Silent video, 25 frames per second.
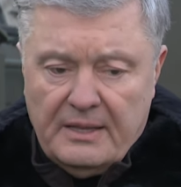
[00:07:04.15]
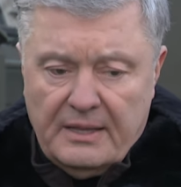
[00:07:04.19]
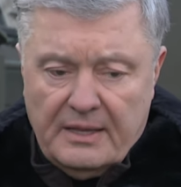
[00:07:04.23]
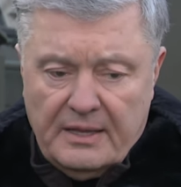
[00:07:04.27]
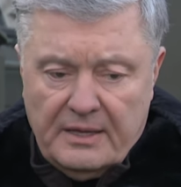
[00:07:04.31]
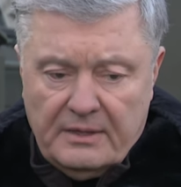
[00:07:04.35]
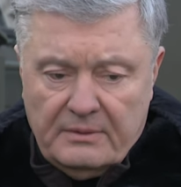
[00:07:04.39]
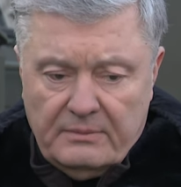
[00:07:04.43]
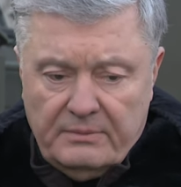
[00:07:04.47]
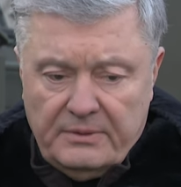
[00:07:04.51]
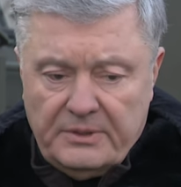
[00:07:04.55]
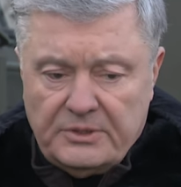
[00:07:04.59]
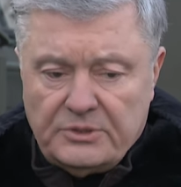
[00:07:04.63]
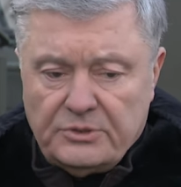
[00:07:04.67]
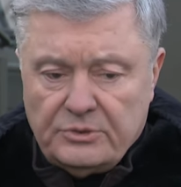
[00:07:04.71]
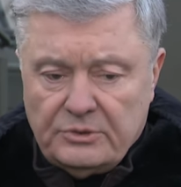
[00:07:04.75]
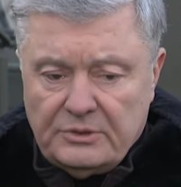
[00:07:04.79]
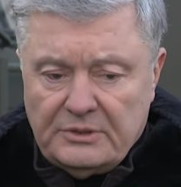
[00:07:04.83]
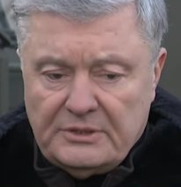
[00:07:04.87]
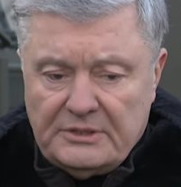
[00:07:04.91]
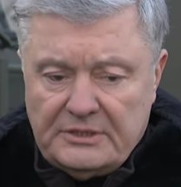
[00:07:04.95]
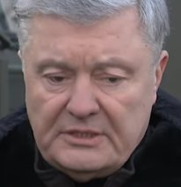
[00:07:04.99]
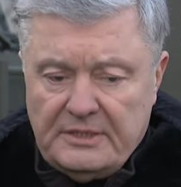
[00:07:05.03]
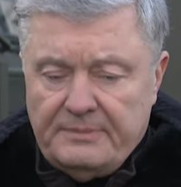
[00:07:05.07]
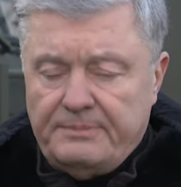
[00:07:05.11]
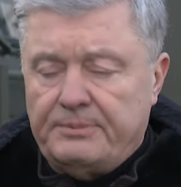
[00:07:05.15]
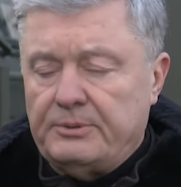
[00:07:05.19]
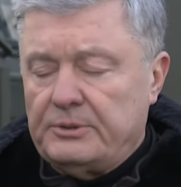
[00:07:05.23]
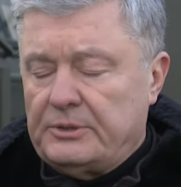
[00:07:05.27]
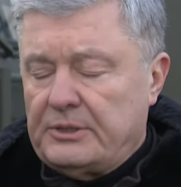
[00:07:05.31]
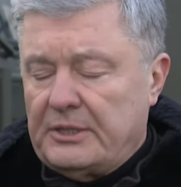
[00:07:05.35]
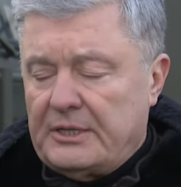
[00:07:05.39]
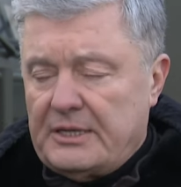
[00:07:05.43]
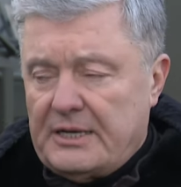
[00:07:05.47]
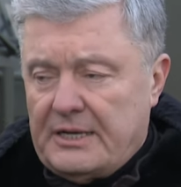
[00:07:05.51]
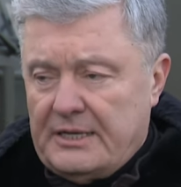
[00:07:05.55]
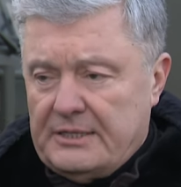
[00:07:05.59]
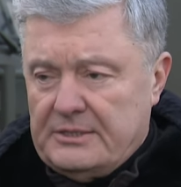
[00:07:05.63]
and we should
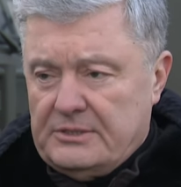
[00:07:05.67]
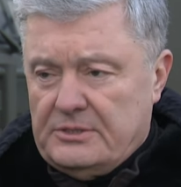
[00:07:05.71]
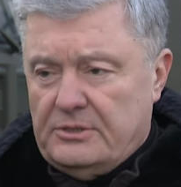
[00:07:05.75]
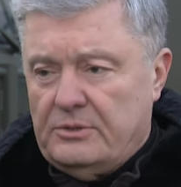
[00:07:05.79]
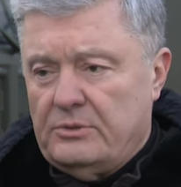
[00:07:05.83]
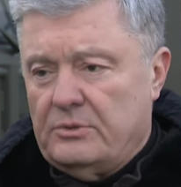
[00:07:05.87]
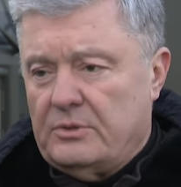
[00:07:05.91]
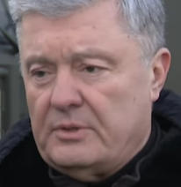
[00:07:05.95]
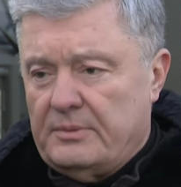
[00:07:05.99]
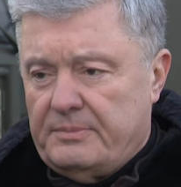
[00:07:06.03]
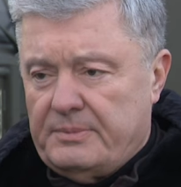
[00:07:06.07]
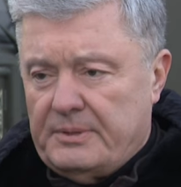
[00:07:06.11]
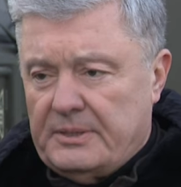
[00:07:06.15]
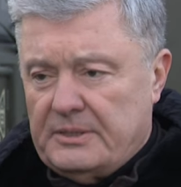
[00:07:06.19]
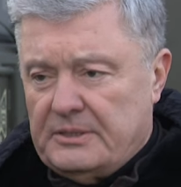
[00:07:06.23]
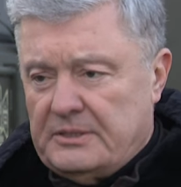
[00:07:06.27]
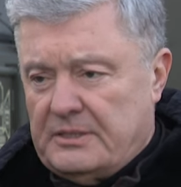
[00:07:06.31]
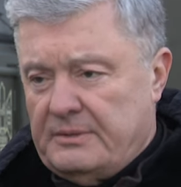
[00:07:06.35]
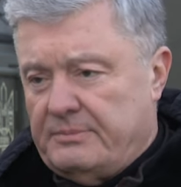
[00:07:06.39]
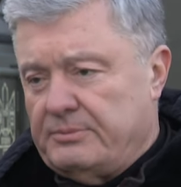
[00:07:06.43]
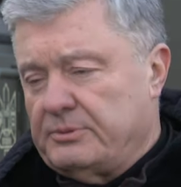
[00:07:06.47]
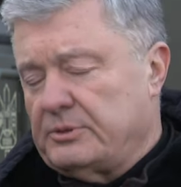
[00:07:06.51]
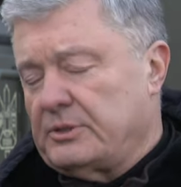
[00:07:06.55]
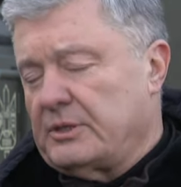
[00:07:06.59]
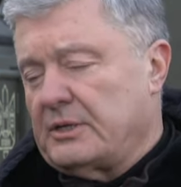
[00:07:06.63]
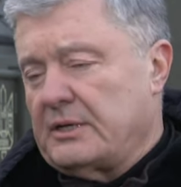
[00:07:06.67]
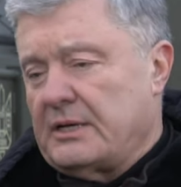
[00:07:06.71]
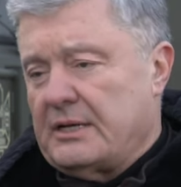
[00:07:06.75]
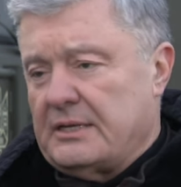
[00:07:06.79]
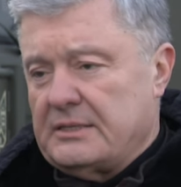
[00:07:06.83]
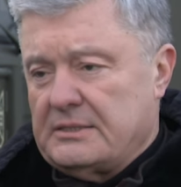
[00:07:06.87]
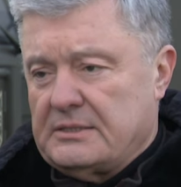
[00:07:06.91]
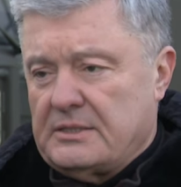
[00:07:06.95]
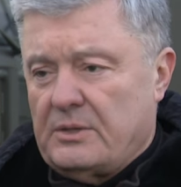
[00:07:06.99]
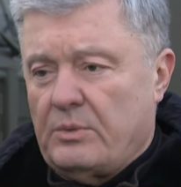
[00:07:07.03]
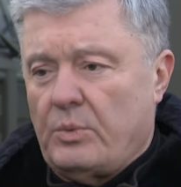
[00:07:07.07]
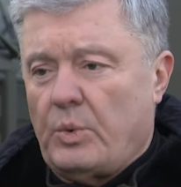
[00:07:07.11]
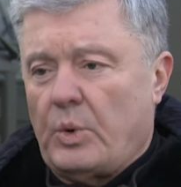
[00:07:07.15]
deputinize Europe and
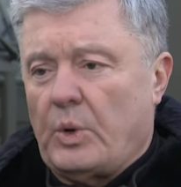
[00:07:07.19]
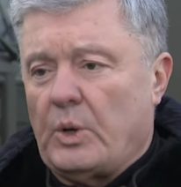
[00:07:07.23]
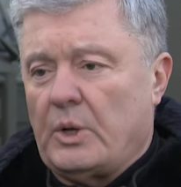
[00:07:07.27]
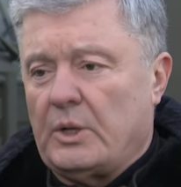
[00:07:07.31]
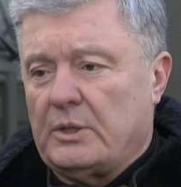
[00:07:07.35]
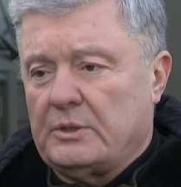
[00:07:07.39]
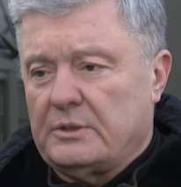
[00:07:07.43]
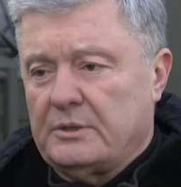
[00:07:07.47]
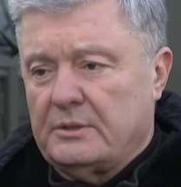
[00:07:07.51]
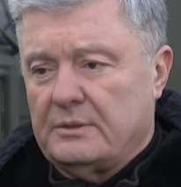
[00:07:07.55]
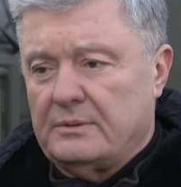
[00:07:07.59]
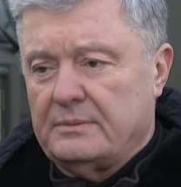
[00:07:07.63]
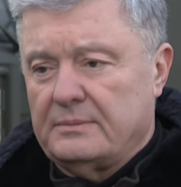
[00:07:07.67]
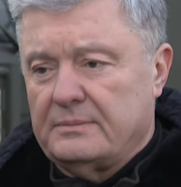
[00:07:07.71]
deputinize the world.